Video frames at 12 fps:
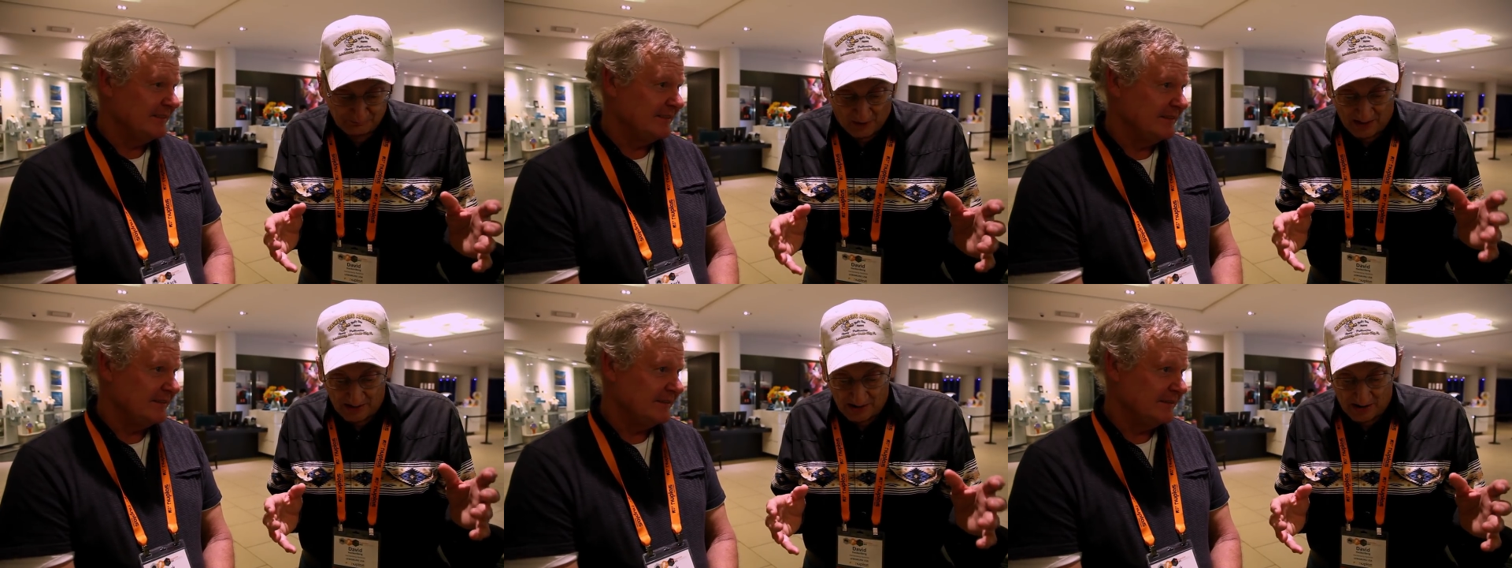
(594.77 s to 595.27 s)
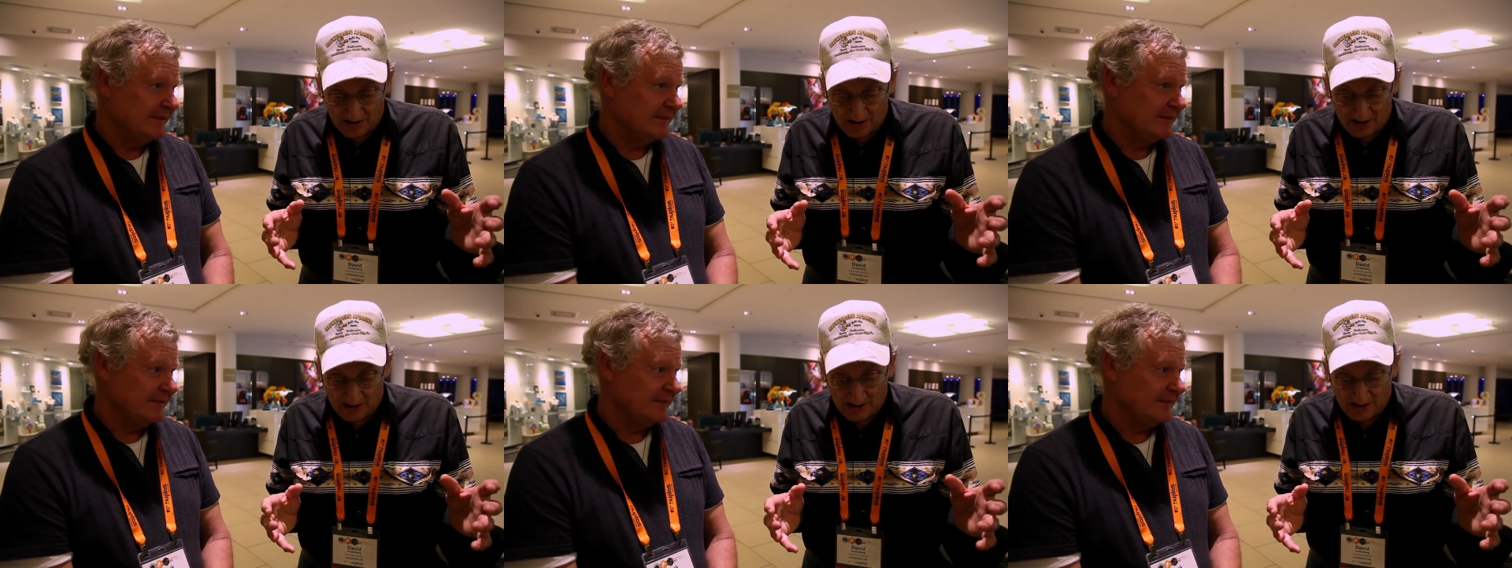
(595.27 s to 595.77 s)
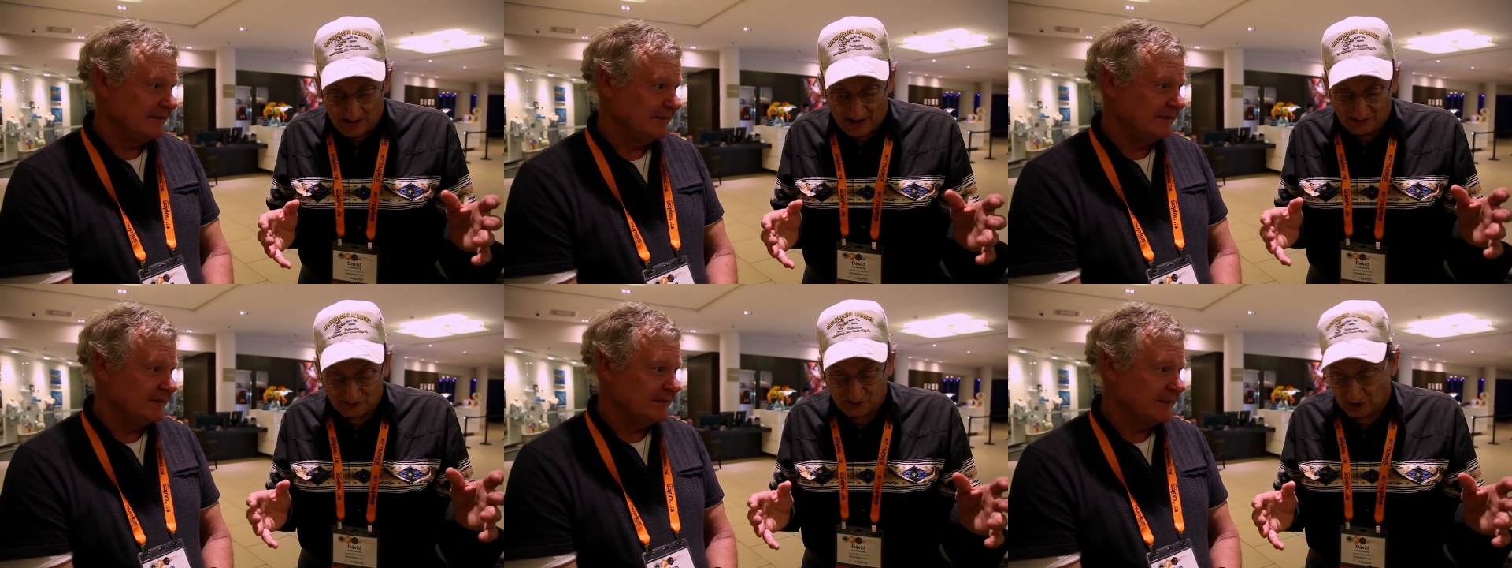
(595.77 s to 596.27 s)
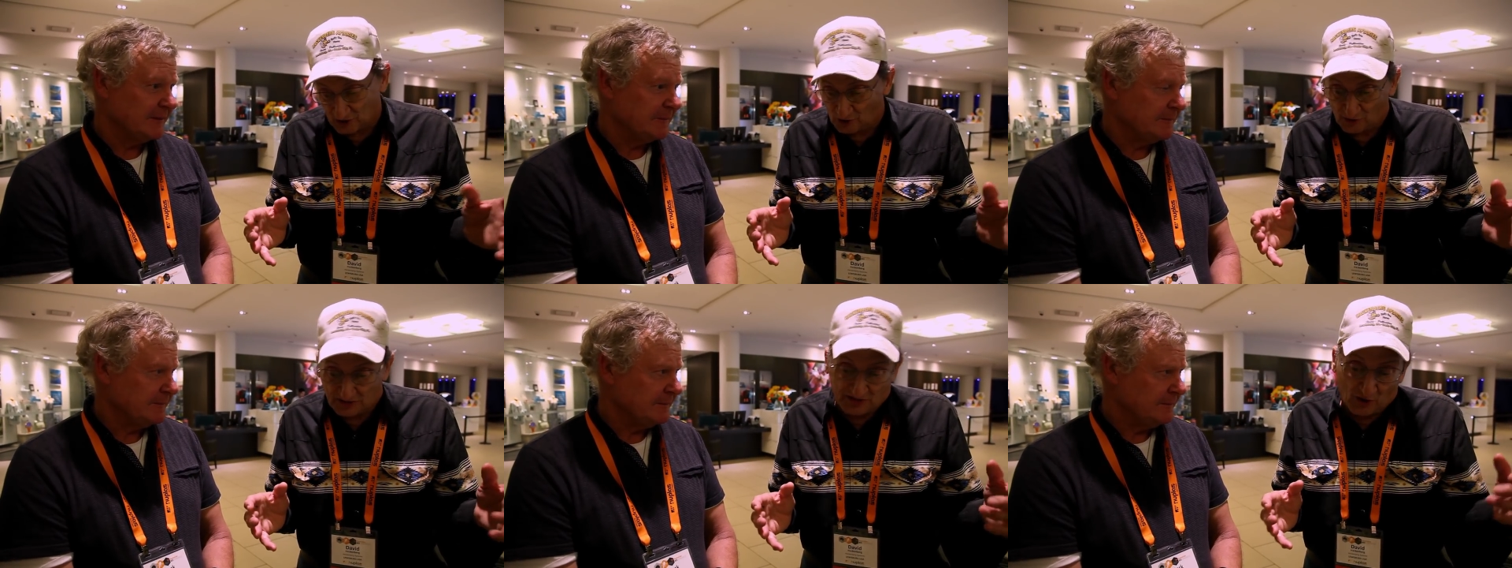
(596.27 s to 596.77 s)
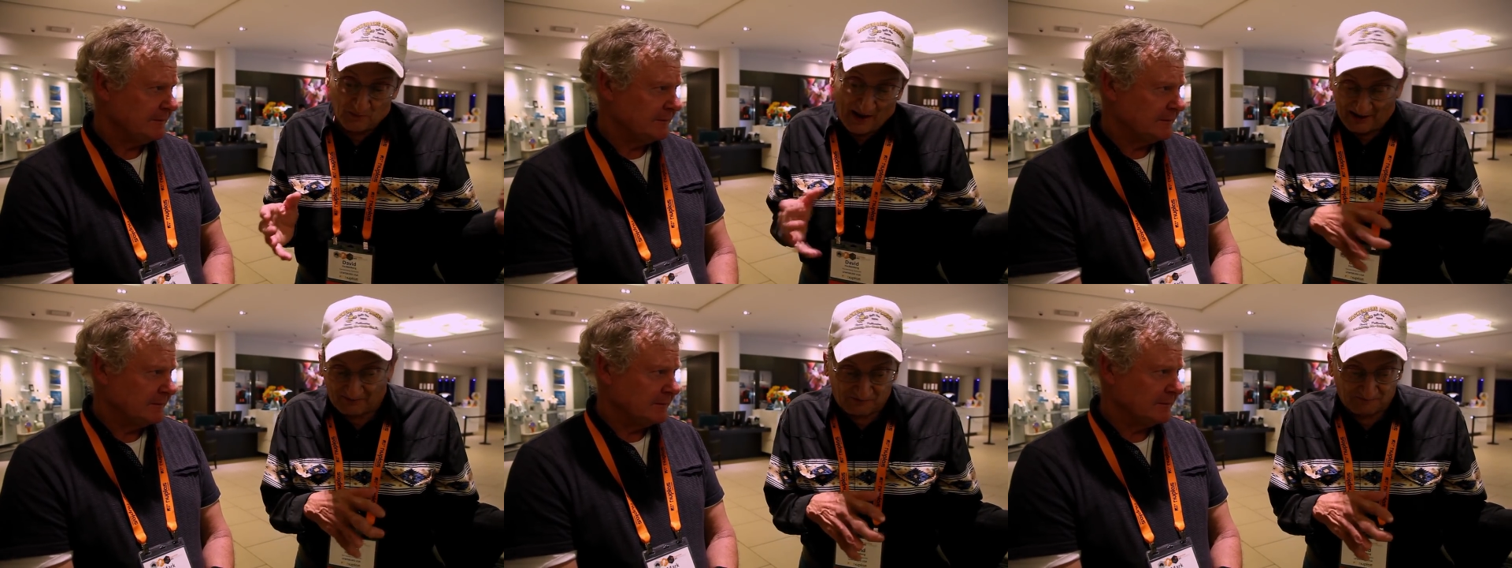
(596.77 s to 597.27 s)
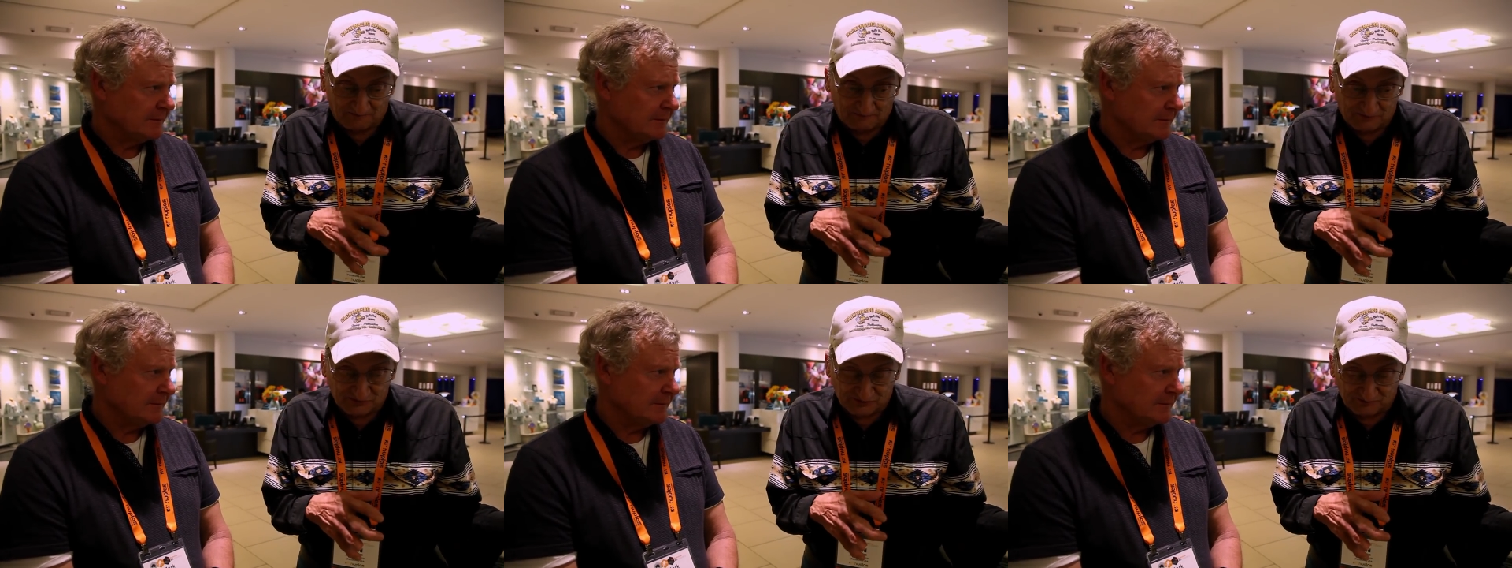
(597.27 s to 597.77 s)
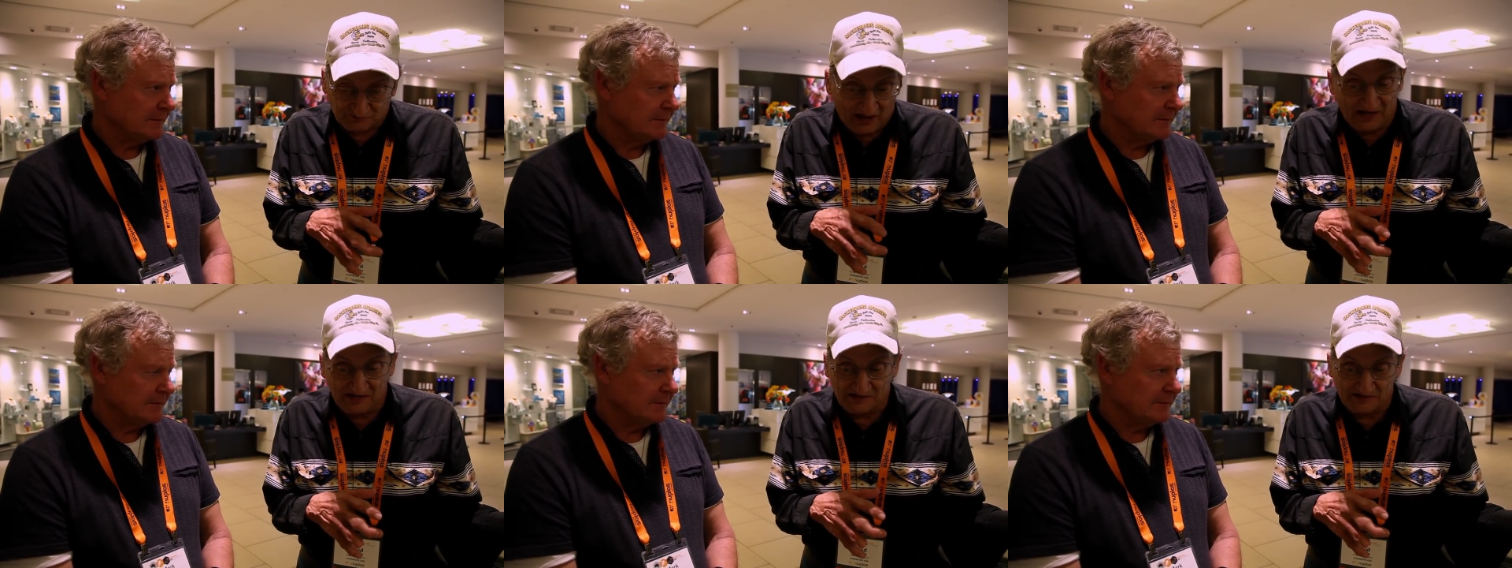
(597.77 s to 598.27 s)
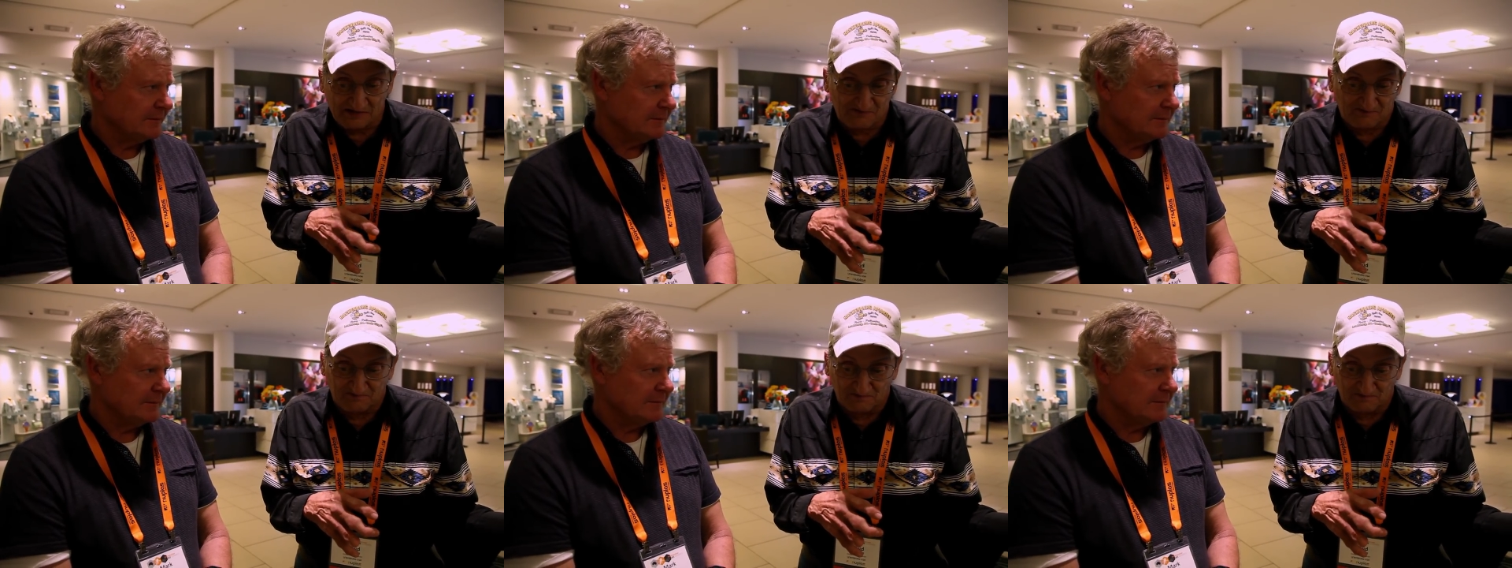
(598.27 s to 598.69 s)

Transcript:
Speaker 1: But, and so you go back 10,